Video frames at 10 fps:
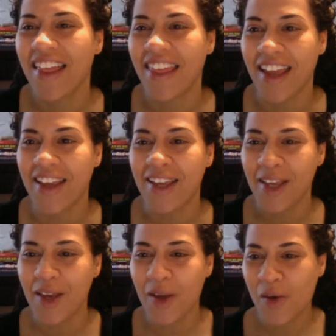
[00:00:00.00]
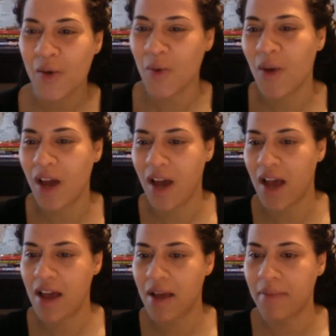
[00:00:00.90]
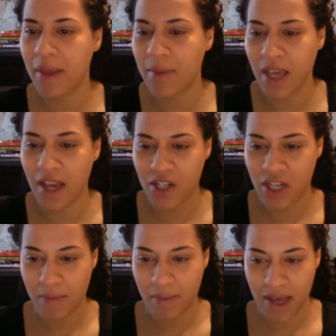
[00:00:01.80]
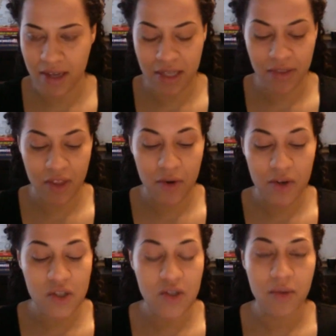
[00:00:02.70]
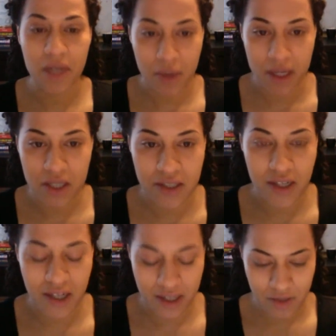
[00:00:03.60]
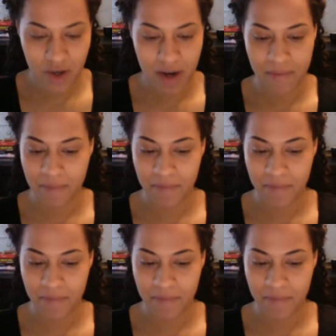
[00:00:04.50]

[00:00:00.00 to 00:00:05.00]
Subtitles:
Thank you. Maybe I should get back to, there are so many questions on Instagram.